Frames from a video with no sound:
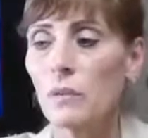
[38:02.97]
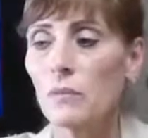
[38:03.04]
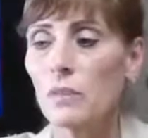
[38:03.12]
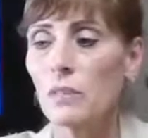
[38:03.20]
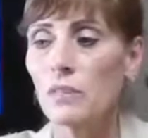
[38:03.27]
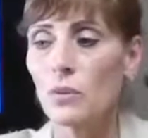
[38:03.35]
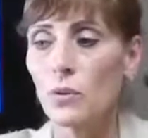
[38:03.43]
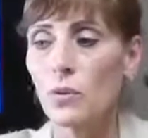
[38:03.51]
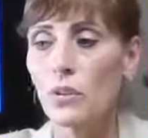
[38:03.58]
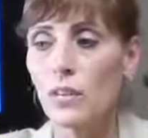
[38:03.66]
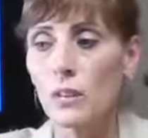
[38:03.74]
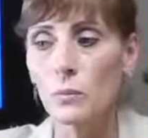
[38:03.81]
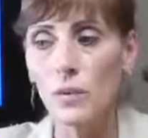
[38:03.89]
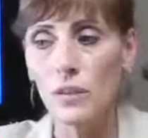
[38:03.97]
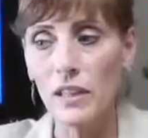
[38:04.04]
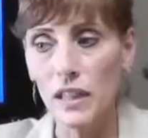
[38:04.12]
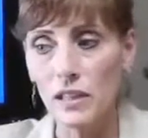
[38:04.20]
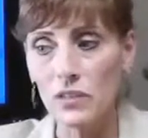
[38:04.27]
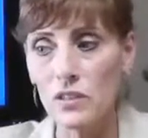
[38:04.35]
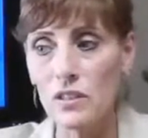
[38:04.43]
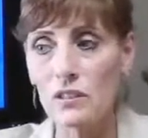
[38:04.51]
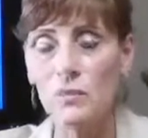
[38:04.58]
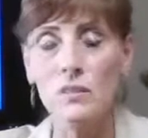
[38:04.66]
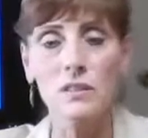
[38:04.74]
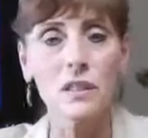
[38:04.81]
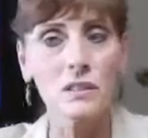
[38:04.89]
control airborne allergies
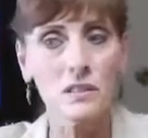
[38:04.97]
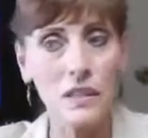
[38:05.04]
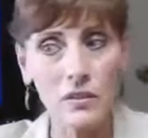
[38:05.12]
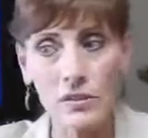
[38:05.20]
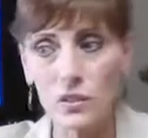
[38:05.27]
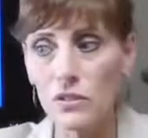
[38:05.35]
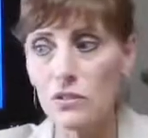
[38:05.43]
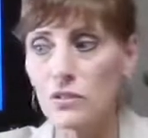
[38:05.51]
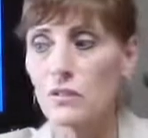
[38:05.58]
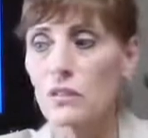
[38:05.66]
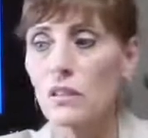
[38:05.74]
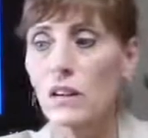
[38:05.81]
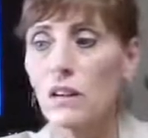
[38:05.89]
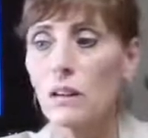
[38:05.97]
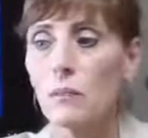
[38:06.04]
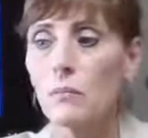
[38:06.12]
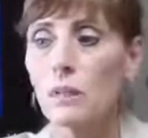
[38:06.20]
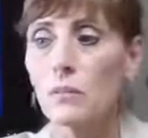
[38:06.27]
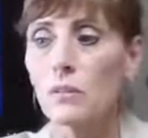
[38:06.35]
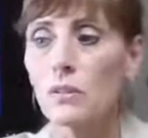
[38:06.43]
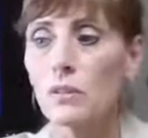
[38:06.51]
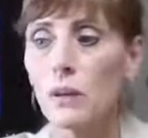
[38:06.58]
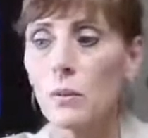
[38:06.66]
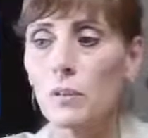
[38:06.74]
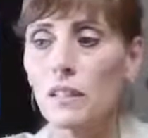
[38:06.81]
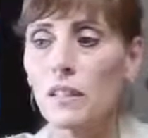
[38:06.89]
with dust covers, um, minimal
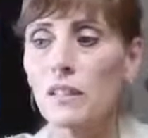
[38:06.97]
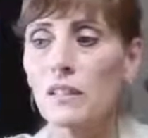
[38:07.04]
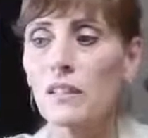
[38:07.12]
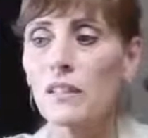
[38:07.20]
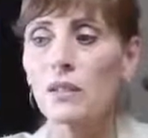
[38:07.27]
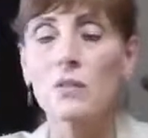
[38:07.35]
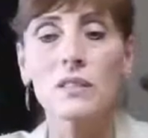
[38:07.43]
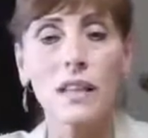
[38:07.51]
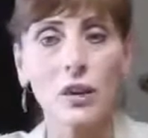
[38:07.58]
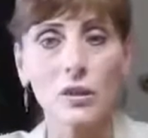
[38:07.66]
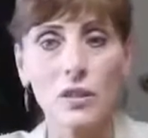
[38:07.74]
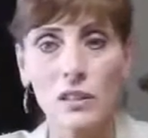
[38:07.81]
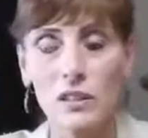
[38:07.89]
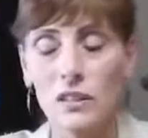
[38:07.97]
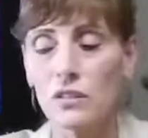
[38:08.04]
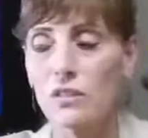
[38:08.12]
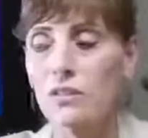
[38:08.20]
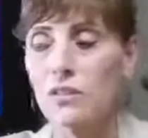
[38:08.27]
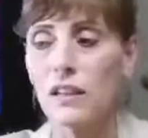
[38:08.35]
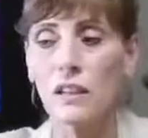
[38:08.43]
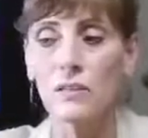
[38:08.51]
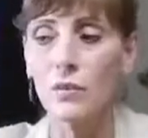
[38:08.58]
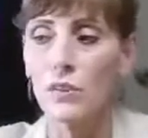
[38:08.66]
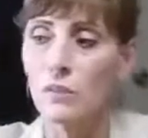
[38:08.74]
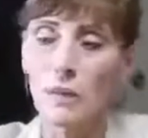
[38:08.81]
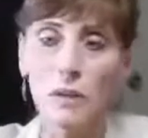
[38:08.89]
carpeting, use air cleaners. I have
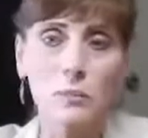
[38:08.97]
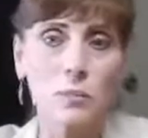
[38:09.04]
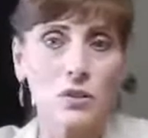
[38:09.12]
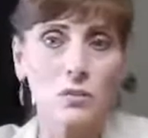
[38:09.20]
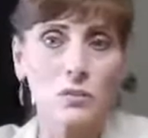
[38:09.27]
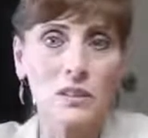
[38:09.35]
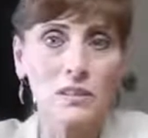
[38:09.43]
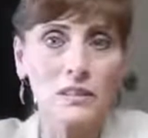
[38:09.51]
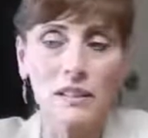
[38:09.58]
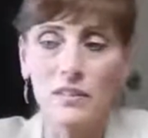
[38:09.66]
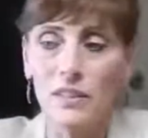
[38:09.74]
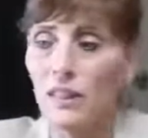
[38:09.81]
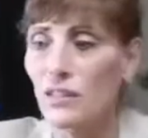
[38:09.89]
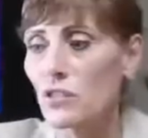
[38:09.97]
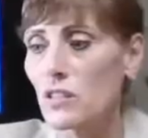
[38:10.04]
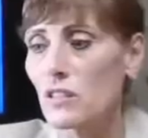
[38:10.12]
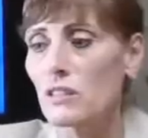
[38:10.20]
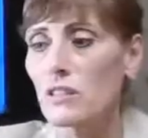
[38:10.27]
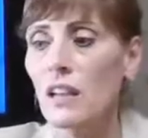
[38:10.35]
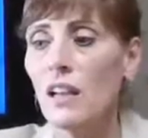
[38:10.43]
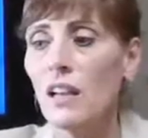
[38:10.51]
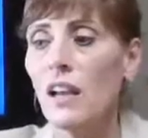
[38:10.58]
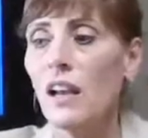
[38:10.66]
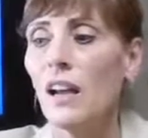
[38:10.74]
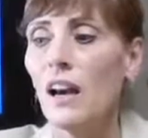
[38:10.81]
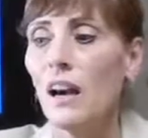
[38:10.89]
one in my bedroom because I have allergies.
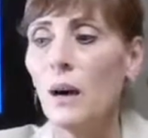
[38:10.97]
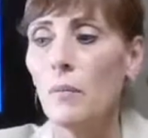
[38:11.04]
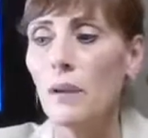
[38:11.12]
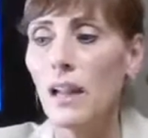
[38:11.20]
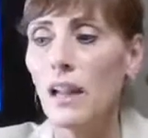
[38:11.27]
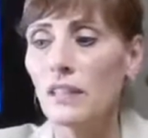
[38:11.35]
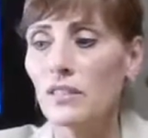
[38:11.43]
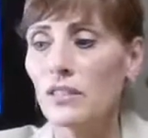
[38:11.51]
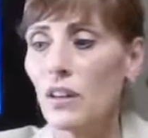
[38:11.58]
Um, ask